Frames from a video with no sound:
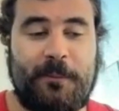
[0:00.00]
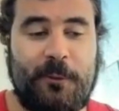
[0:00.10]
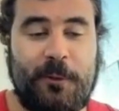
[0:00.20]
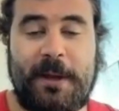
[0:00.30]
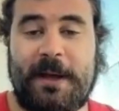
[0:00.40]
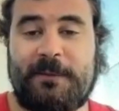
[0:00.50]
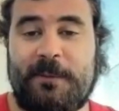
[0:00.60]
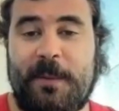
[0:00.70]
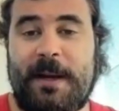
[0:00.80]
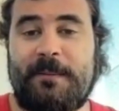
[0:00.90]
broadcast,
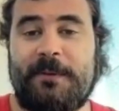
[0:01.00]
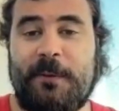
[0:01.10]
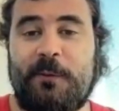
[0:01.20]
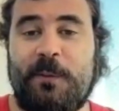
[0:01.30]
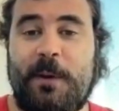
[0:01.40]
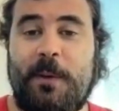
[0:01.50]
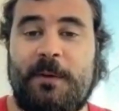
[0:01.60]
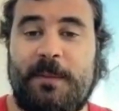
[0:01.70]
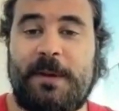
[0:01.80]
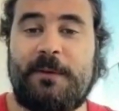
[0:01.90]
with my episodes, we're
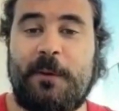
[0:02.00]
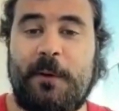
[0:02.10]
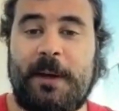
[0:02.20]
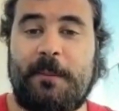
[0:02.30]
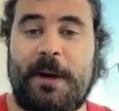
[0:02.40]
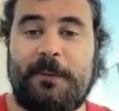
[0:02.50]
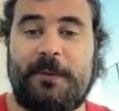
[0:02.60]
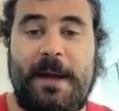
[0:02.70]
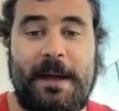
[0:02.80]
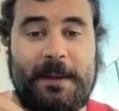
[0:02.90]
going to be talking about